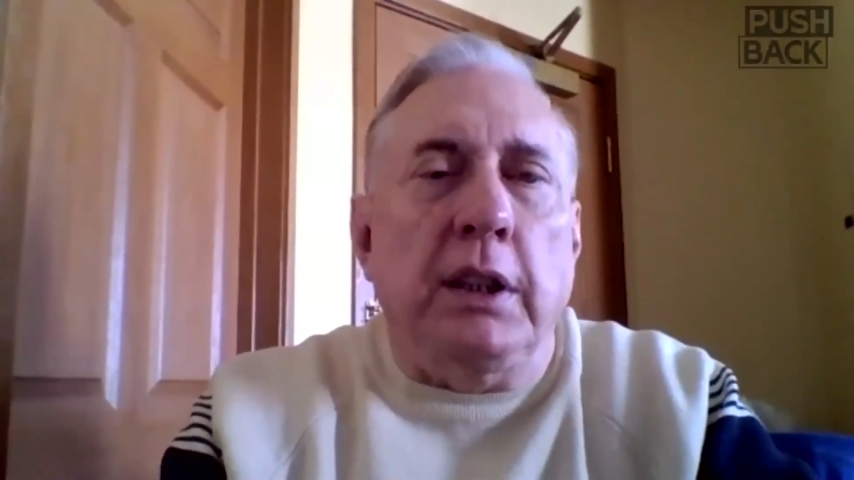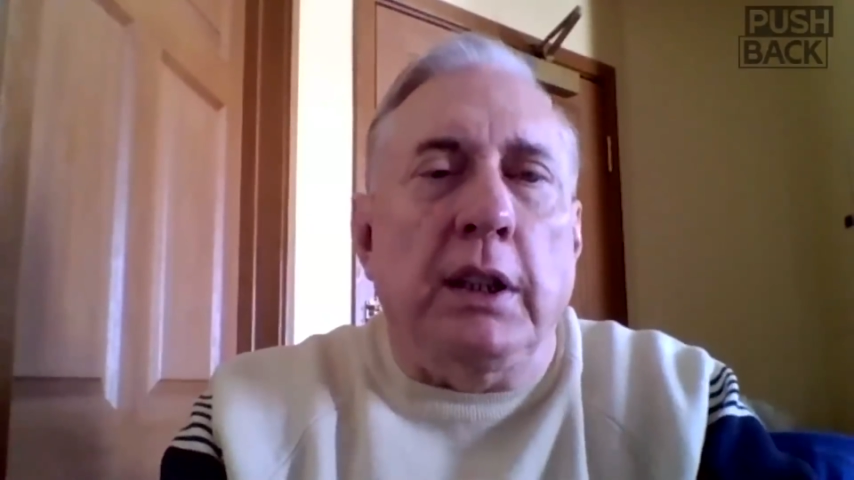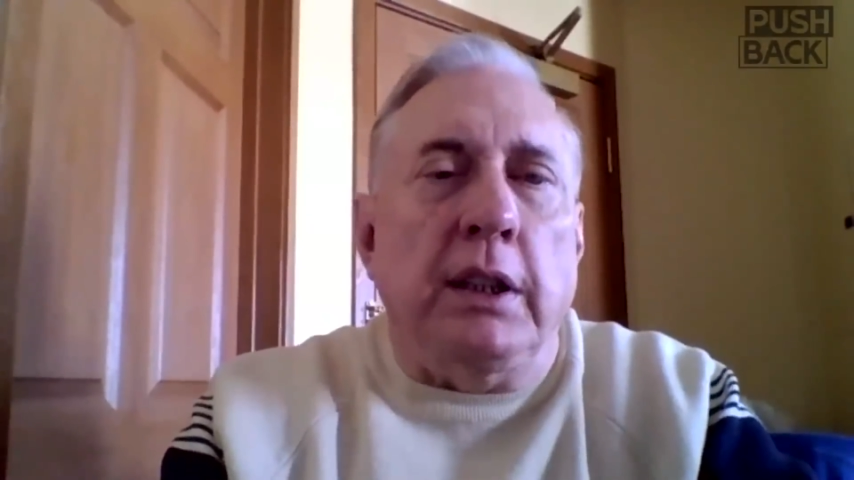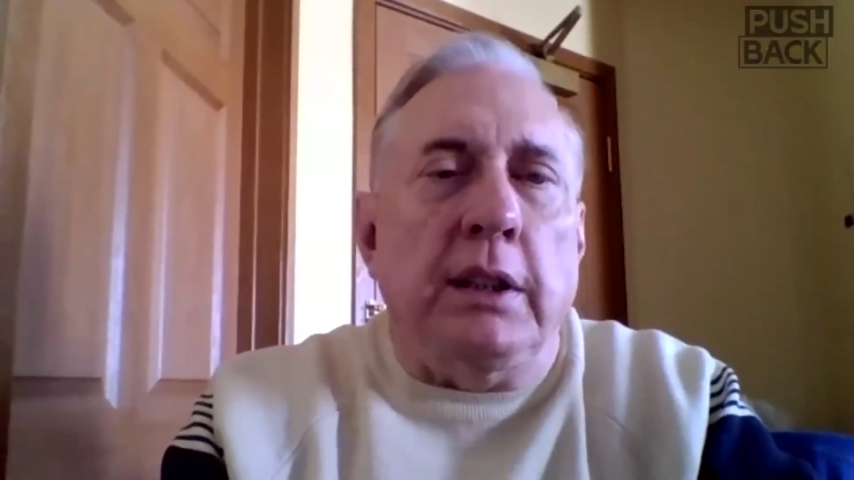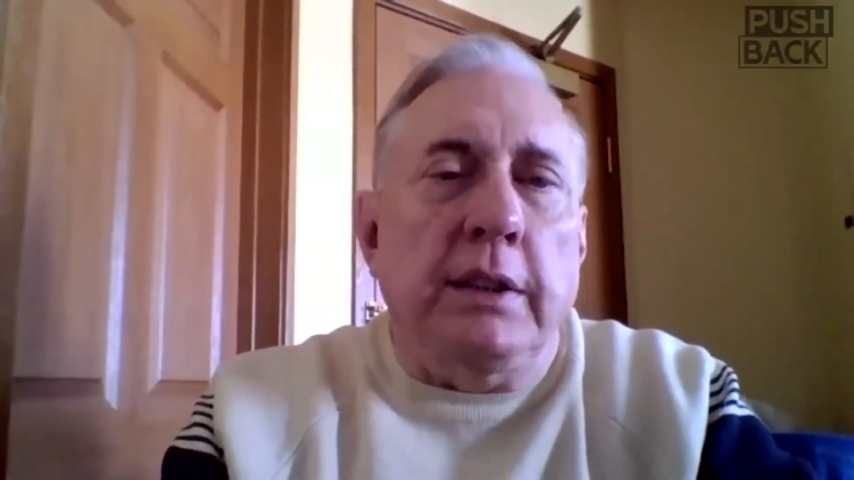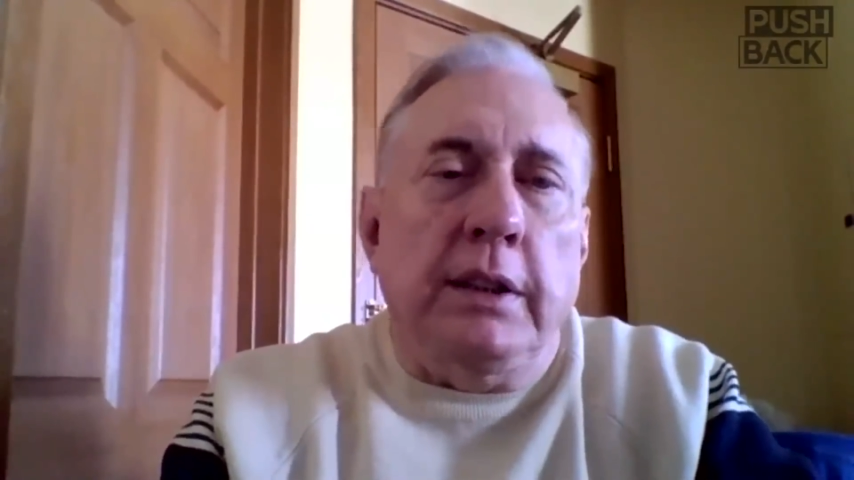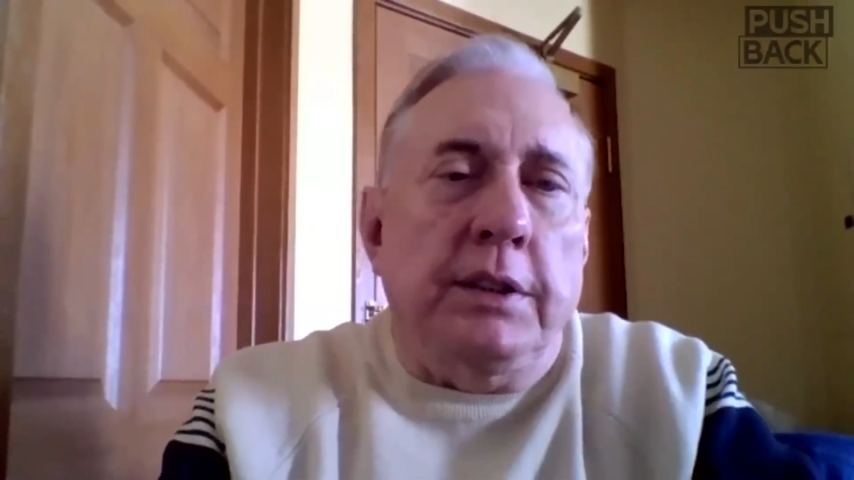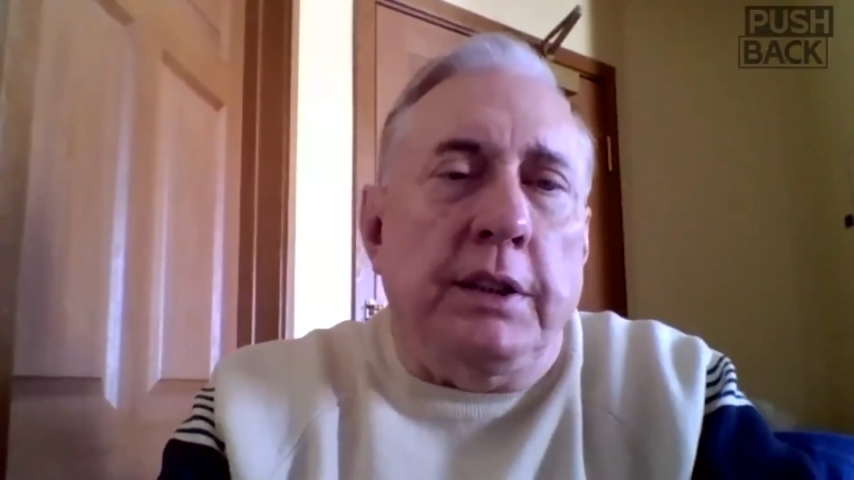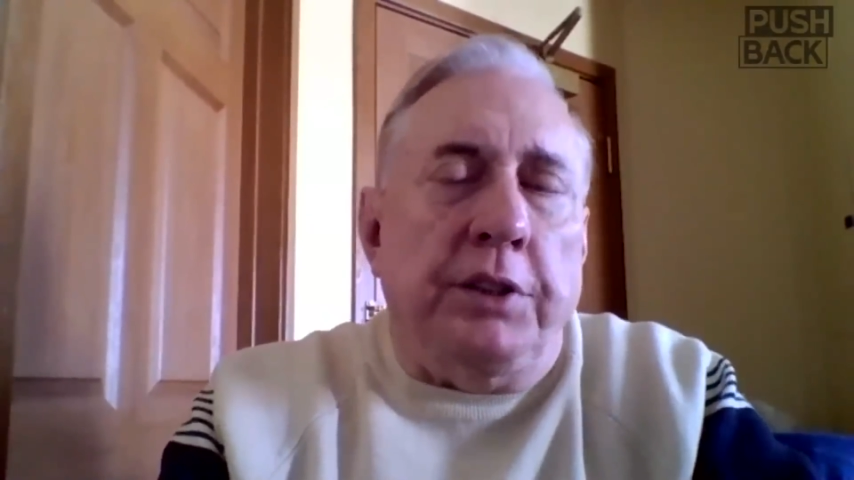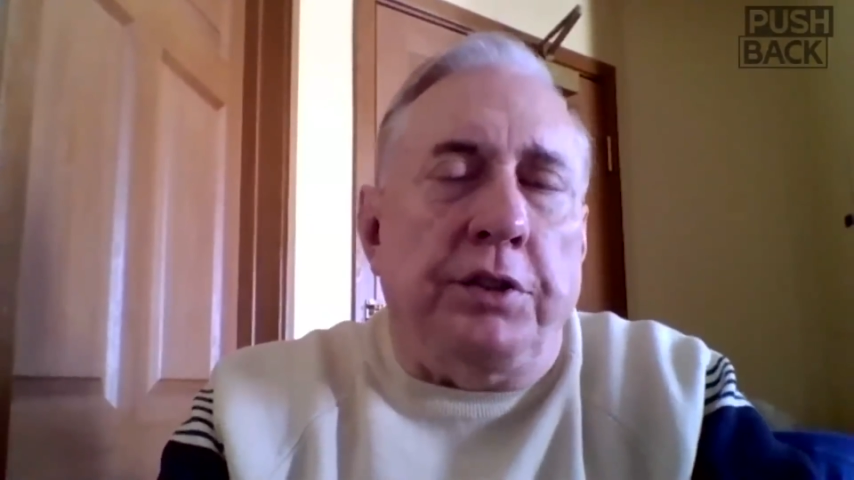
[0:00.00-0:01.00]

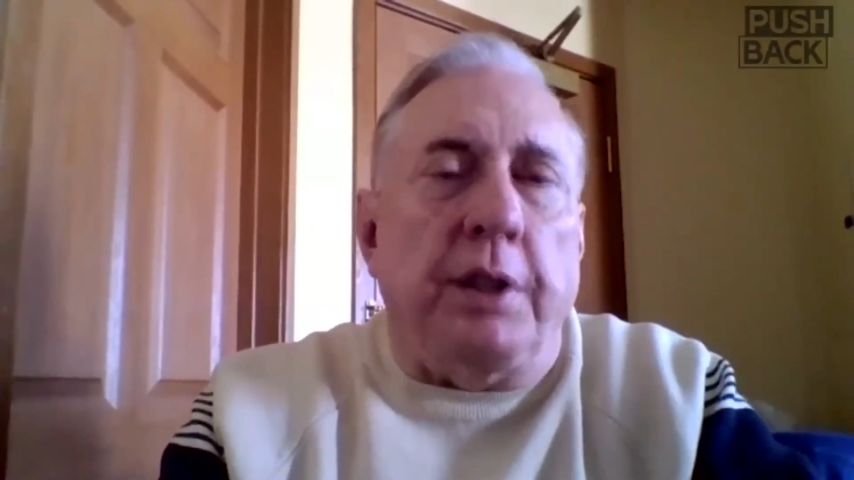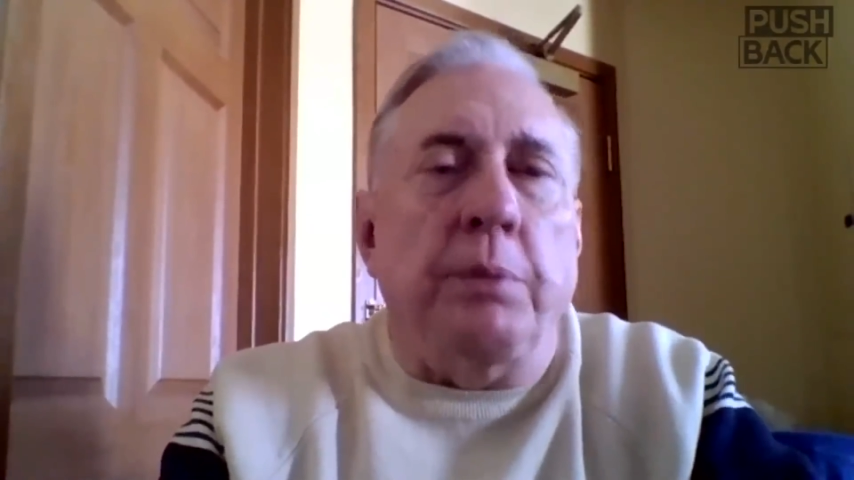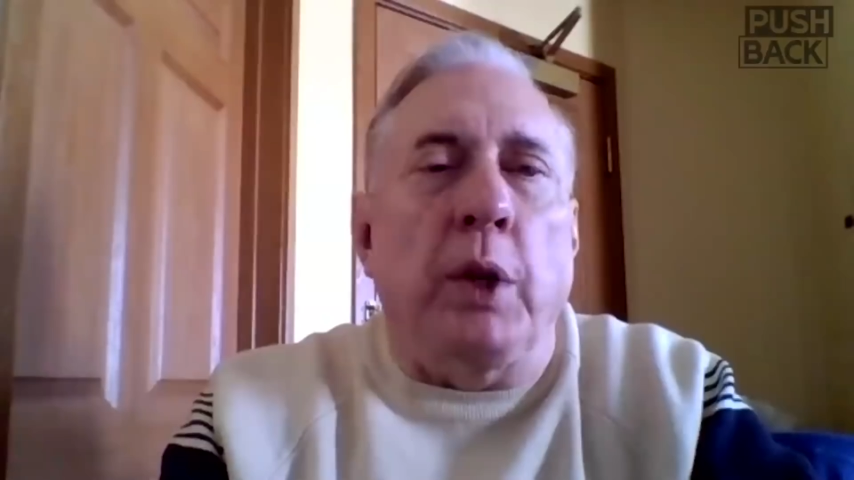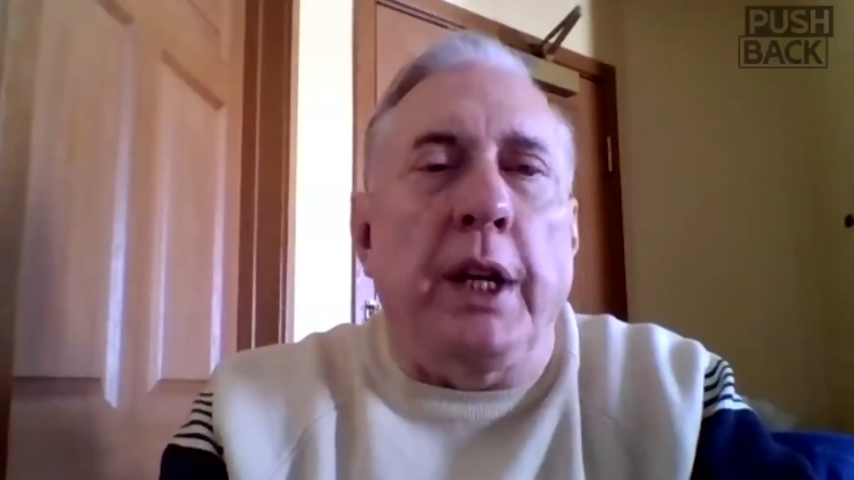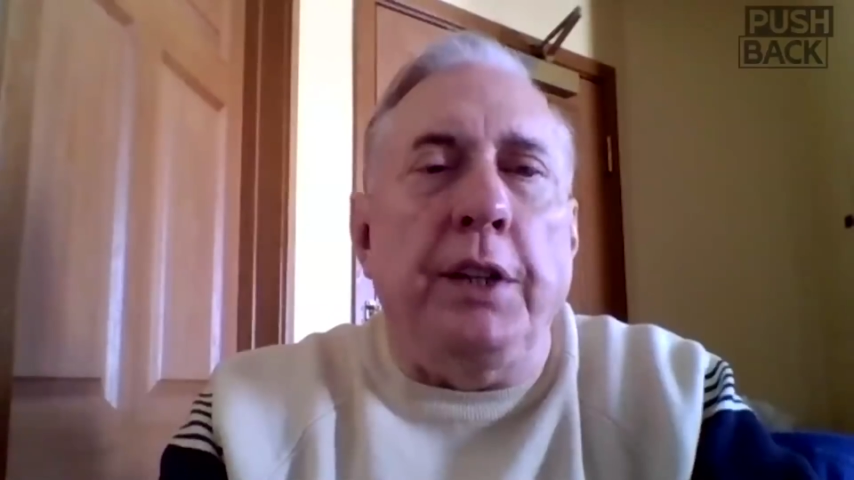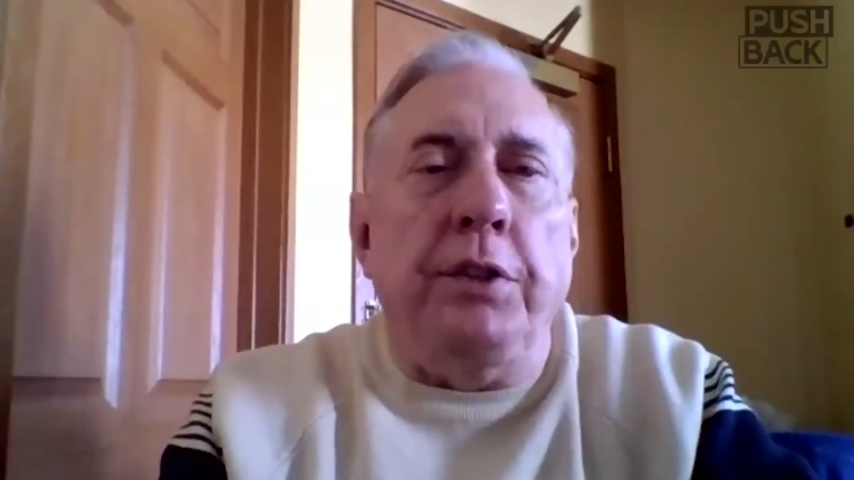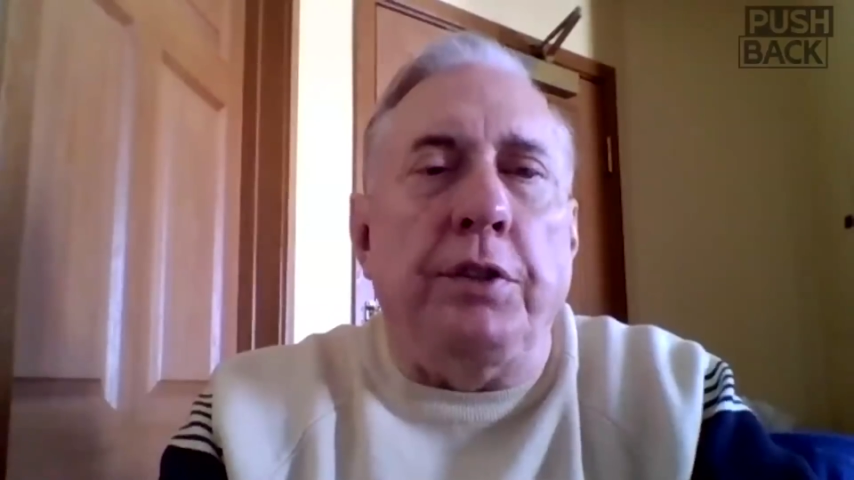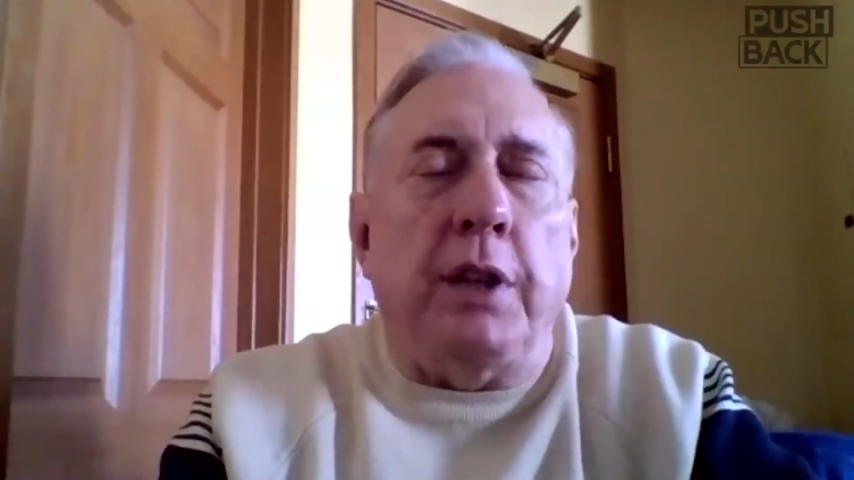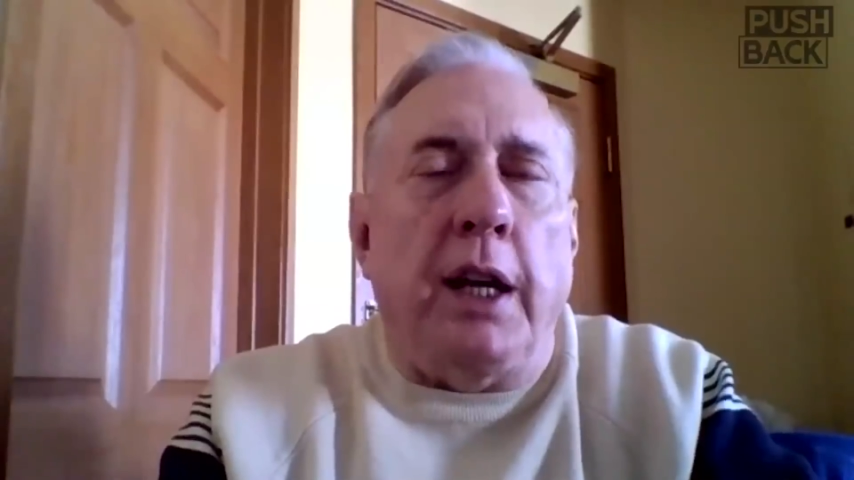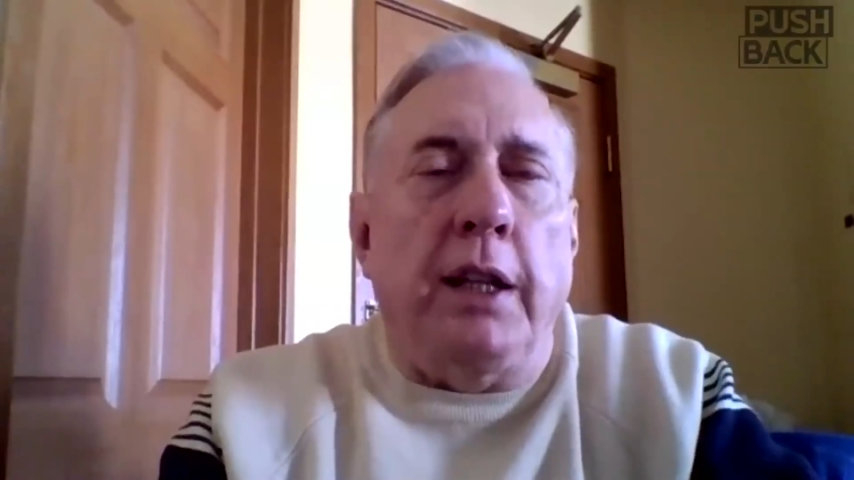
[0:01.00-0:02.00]
In some ways,